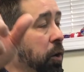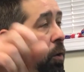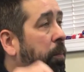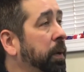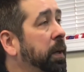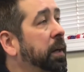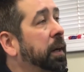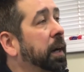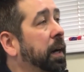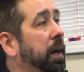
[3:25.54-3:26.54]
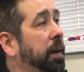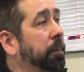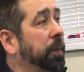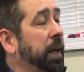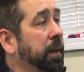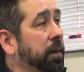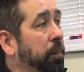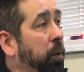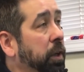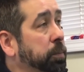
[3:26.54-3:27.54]
a home. And
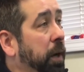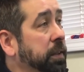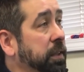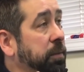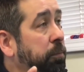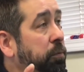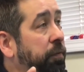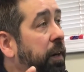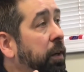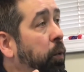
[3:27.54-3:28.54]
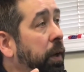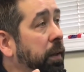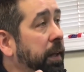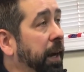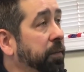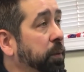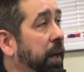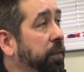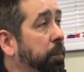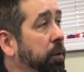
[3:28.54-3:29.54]
the mortgage process moves very quickly after
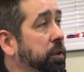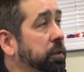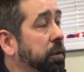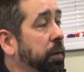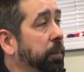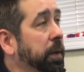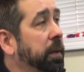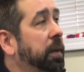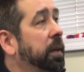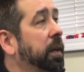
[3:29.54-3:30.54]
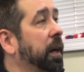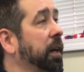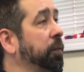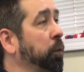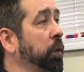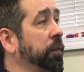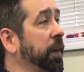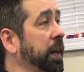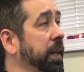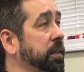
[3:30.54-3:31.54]
we have the purchase agreement. If you're
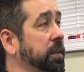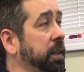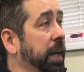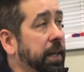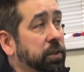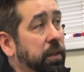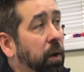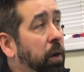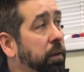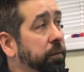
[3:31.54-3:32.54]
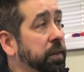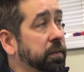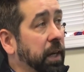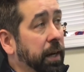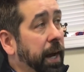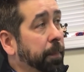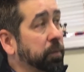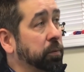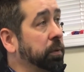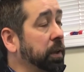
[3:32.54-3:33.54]
refinancing, actually all of this kind of
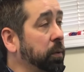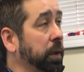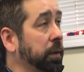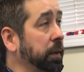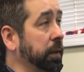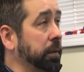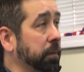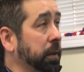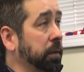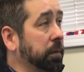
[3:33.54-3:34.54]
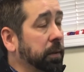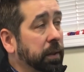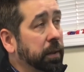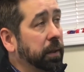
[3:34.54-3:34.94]
happens really quickly and